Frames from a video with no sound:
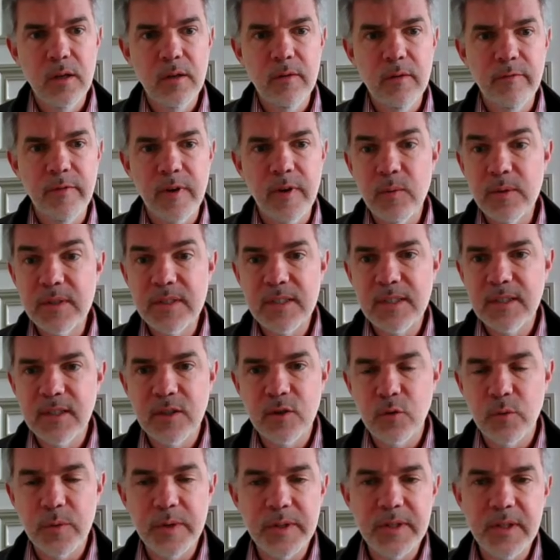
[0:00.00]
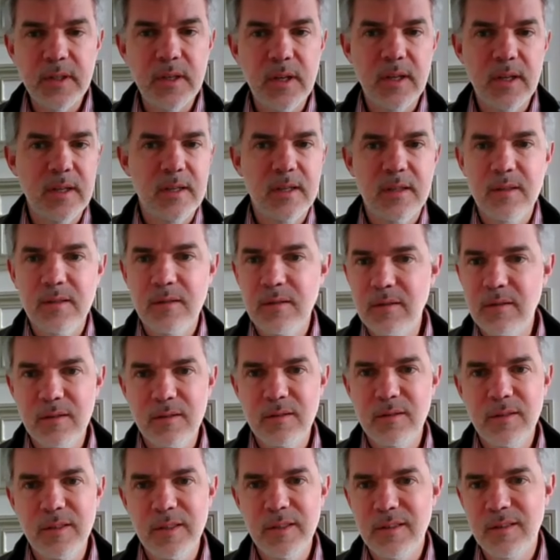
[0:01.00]
there is insecurity, like
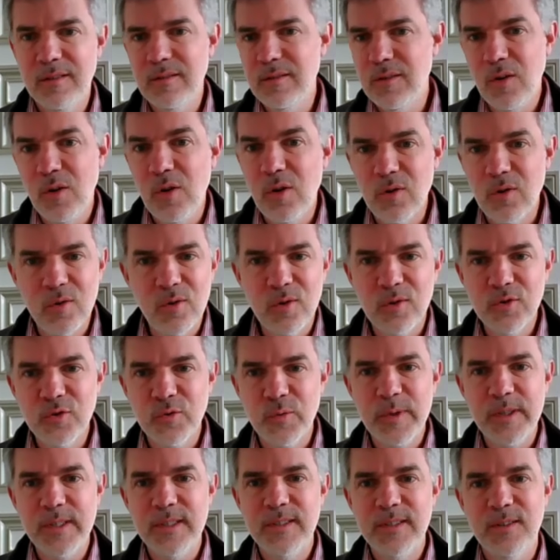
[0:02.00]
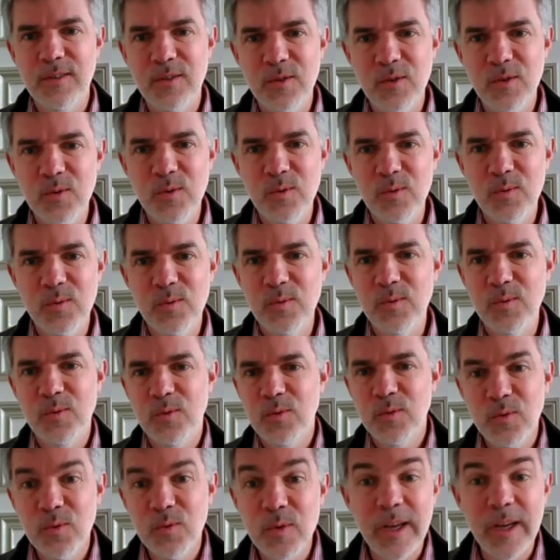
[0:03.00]
in all countries.
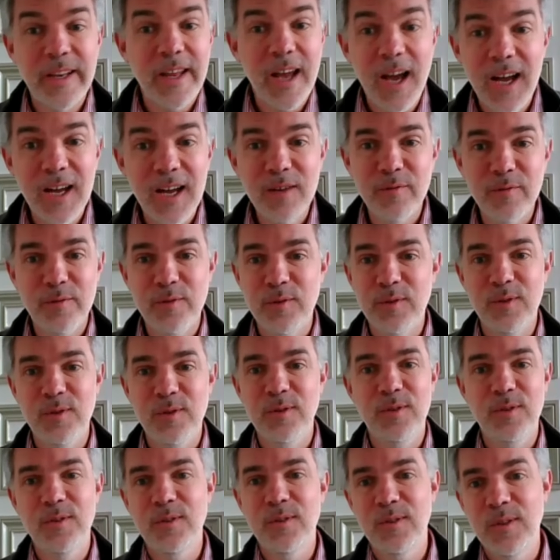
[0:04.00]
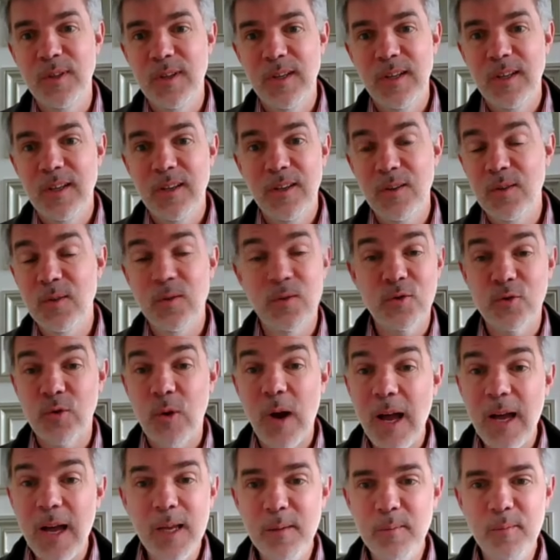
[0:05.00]
You can have
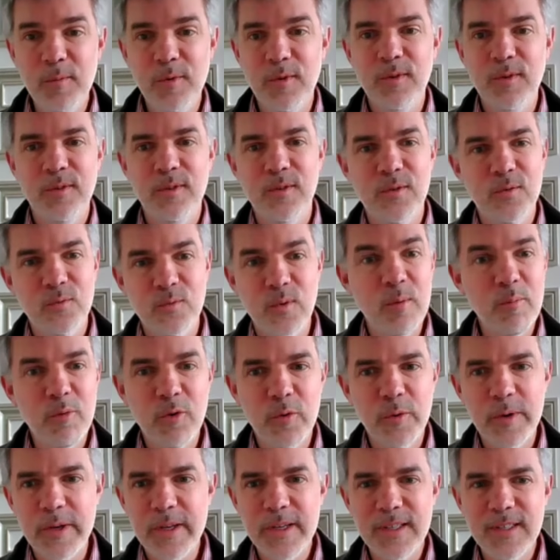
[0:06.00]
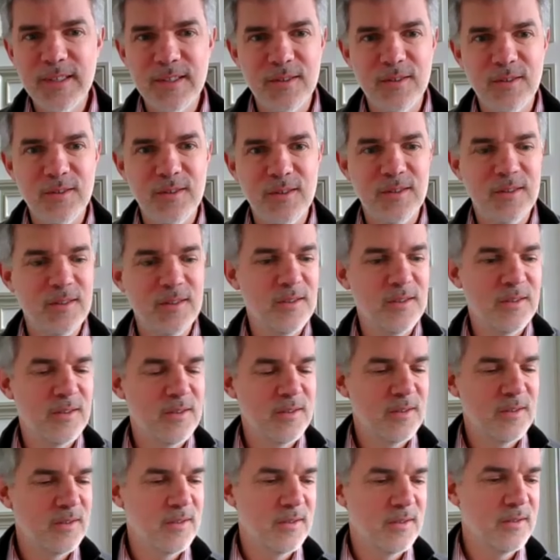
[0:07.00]
crime, robberies,
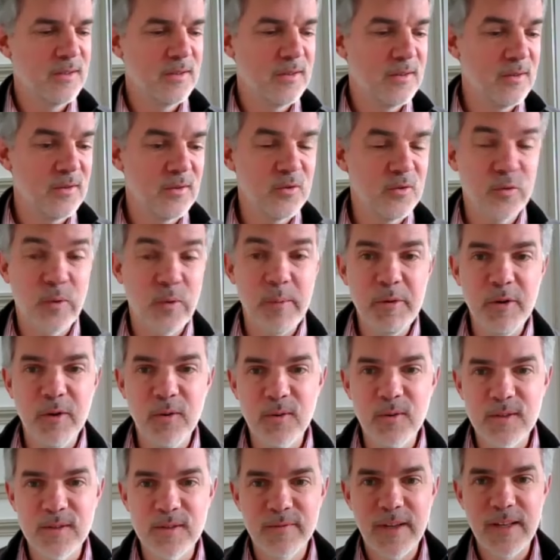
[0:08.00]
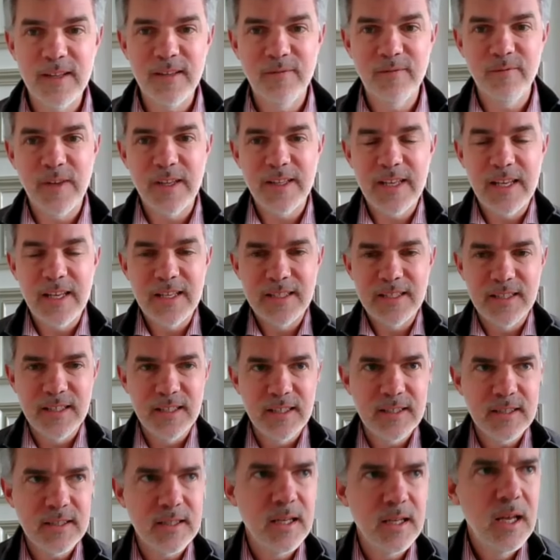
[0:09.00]
or criminals that
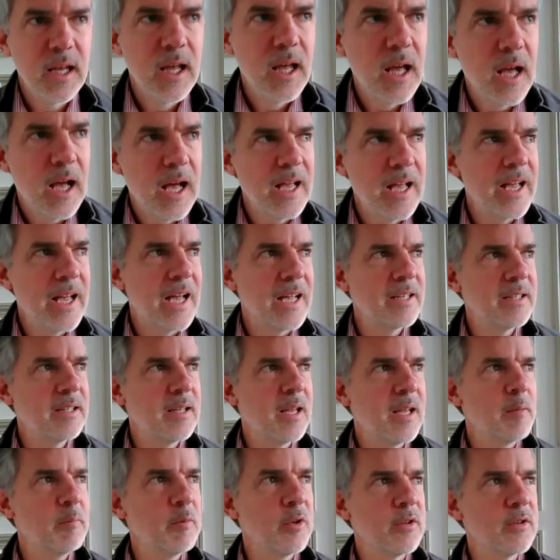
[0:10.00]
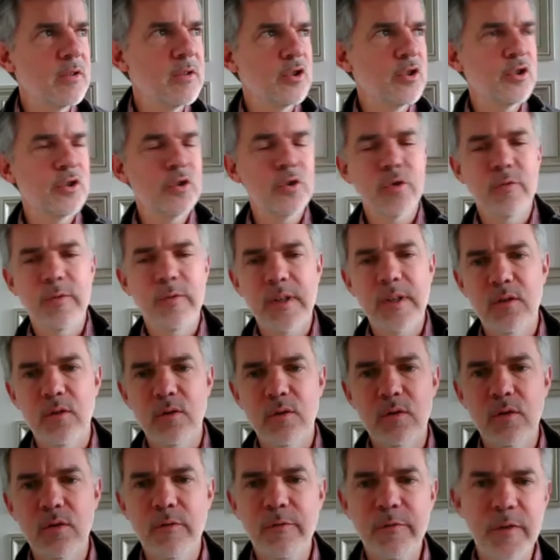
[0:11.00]
exist. I'm not so sure that
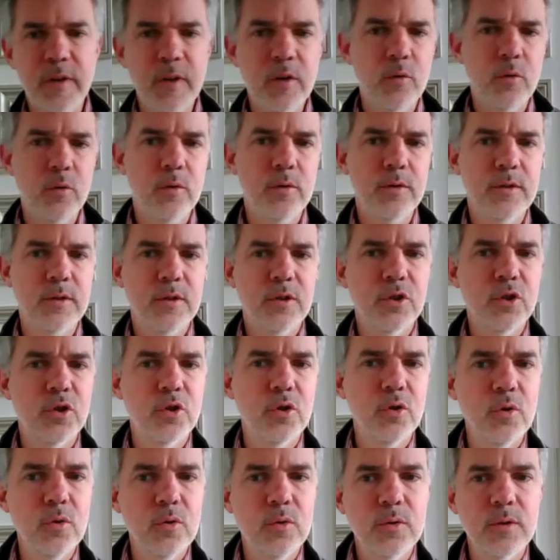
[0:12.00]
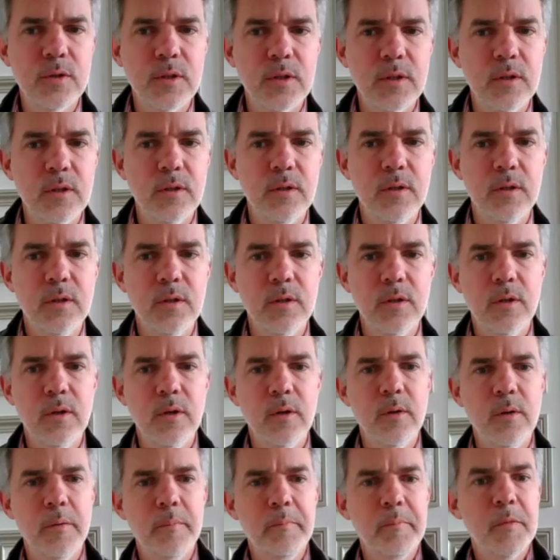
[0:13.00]
the figures shows
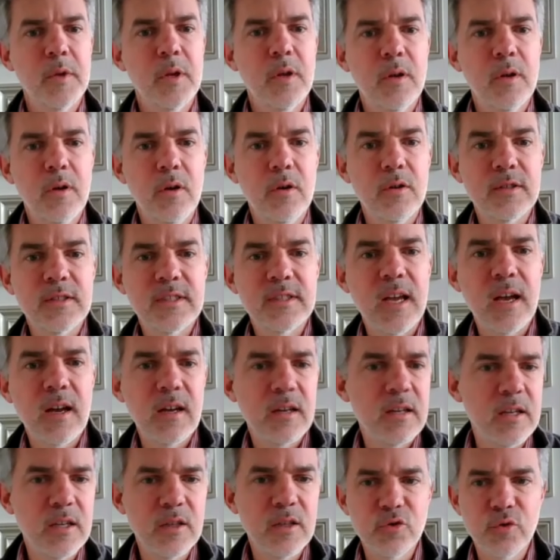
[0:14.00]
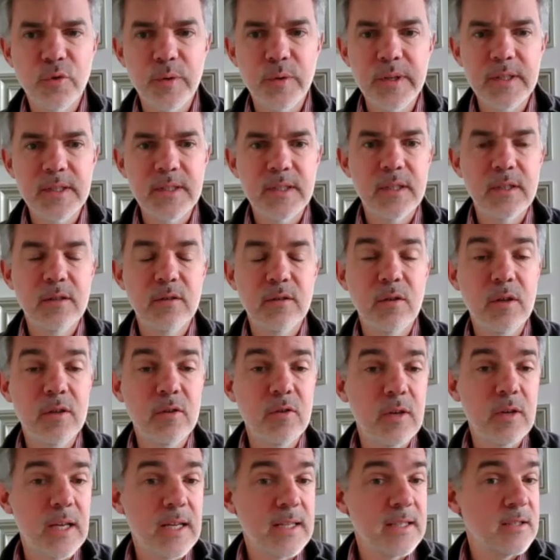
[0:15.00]
a stark increase in
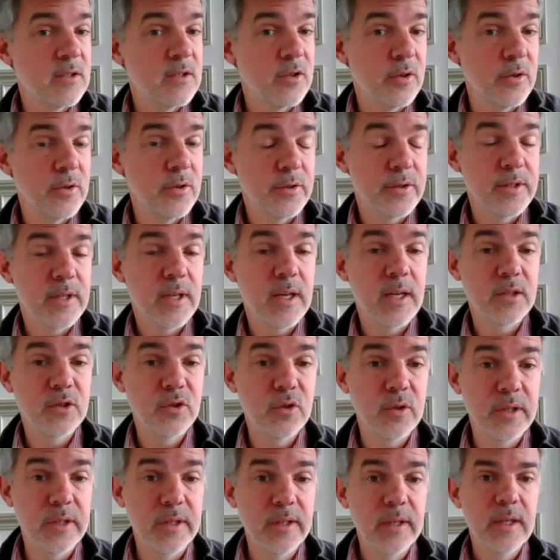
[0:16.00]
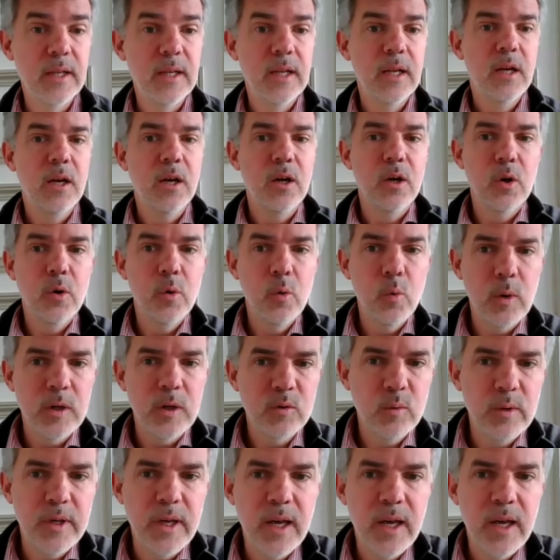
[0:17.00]
the last years. Actually, what we